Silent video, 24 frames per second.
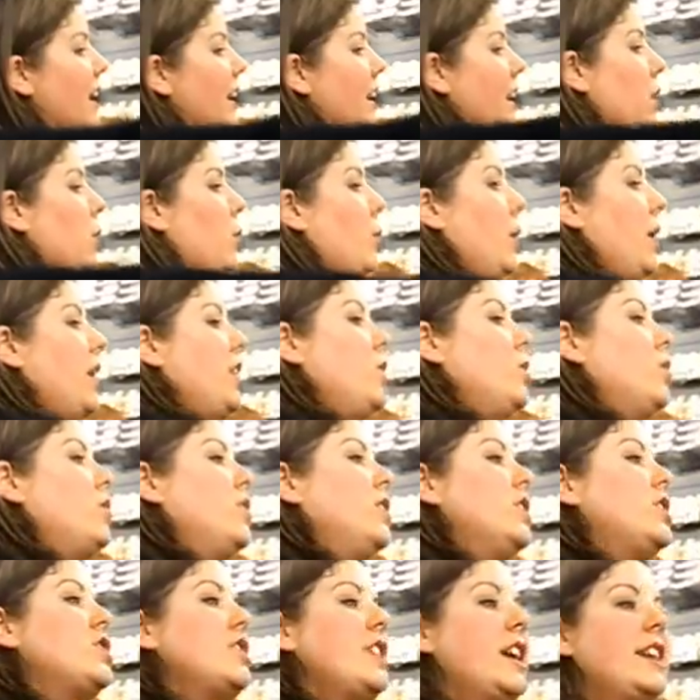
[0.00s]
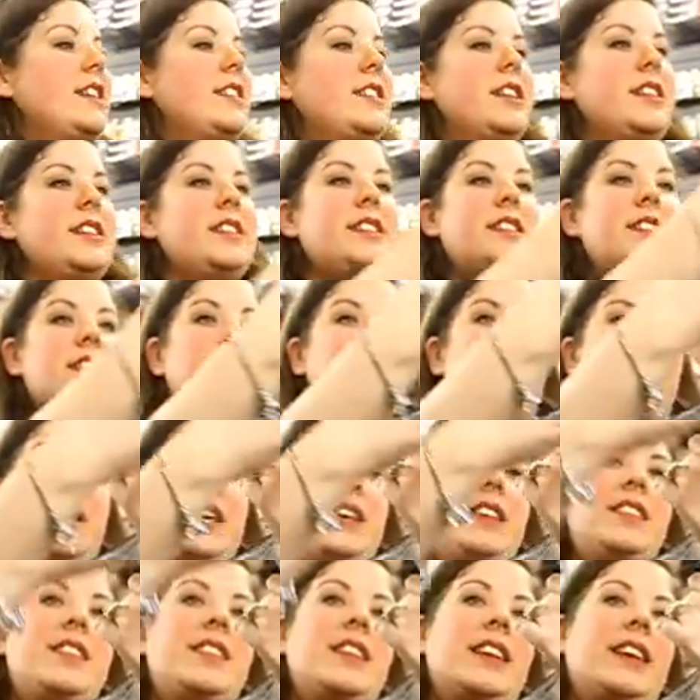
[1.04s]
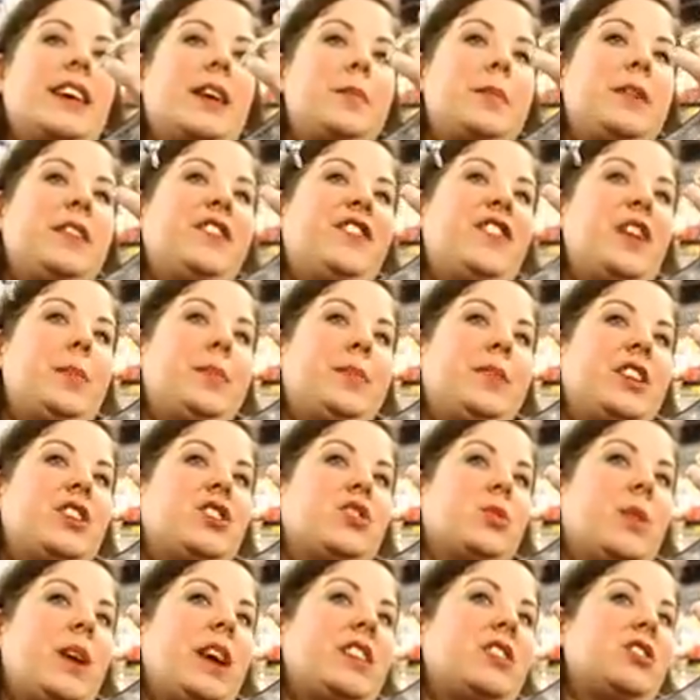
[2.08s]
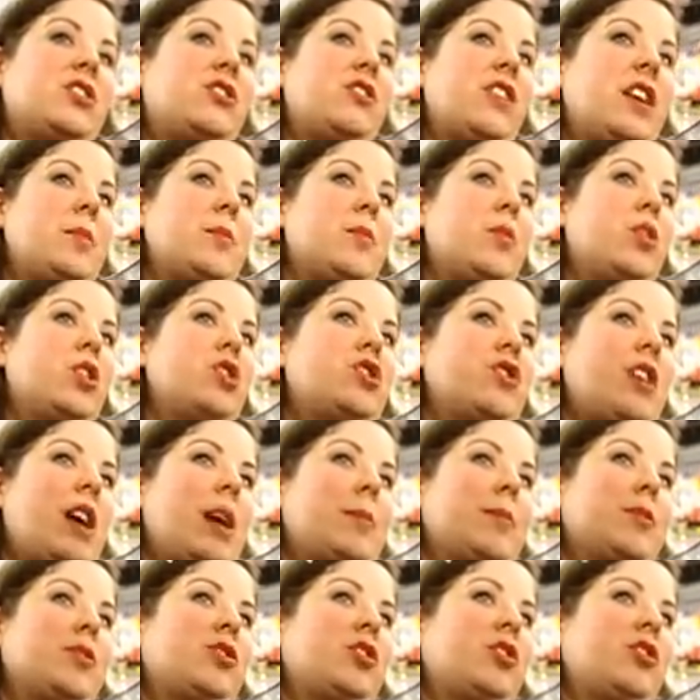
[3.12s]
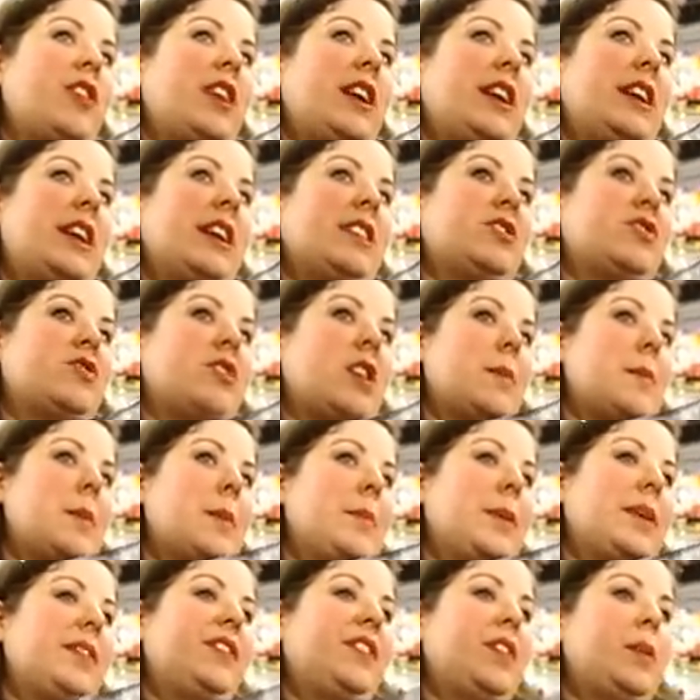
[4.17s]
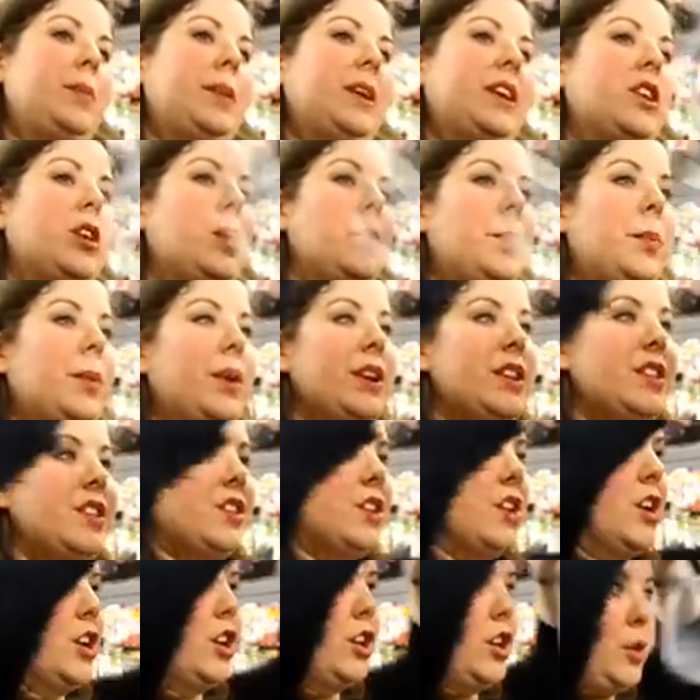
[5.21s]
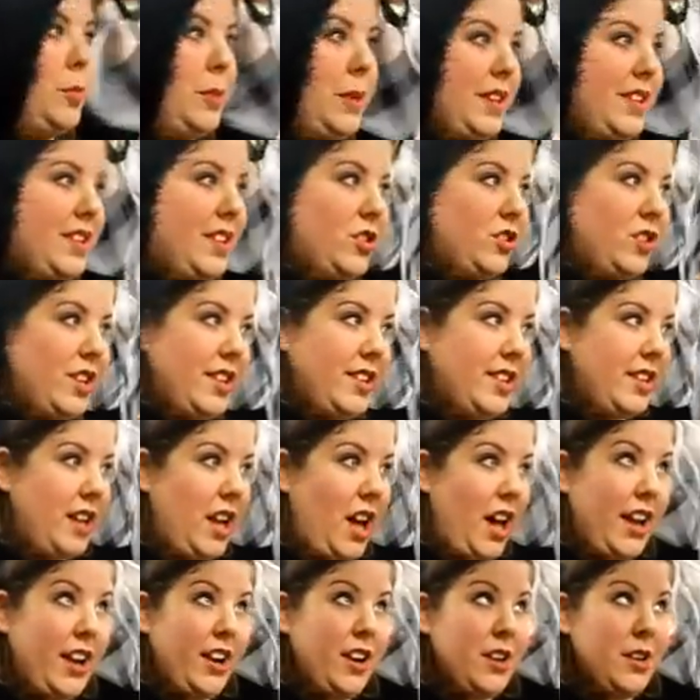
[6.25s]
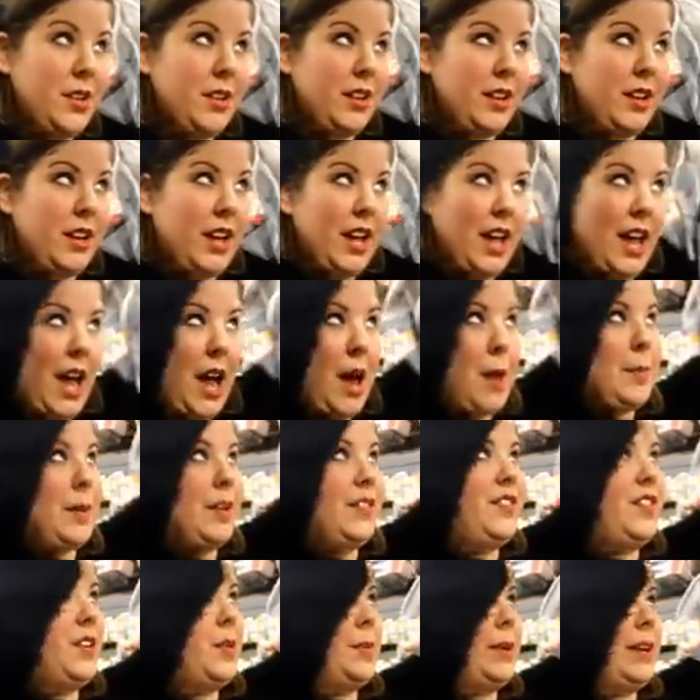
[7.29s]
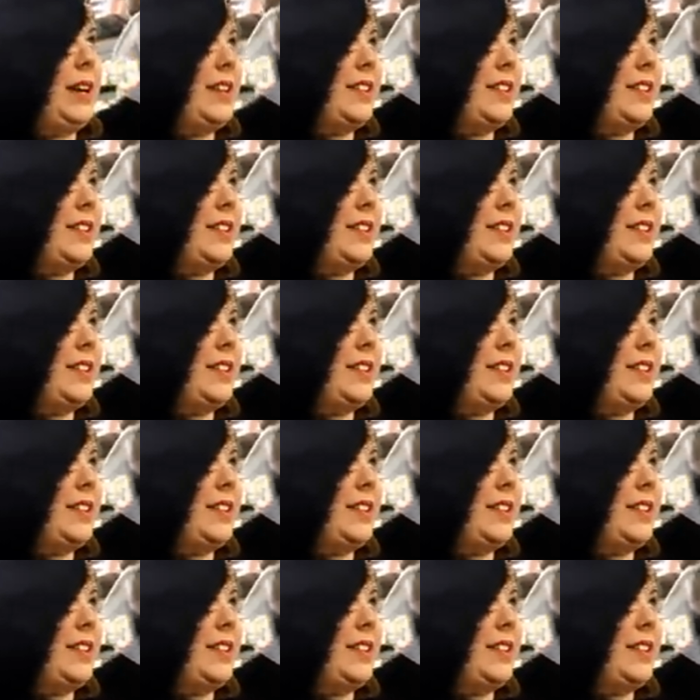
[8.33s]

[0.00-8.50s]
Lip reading: Now where you originated, this piece can be flipped either way to create more drama or to create less drama. By flipping it upwards, your piece is going to sit higher, and by flipping it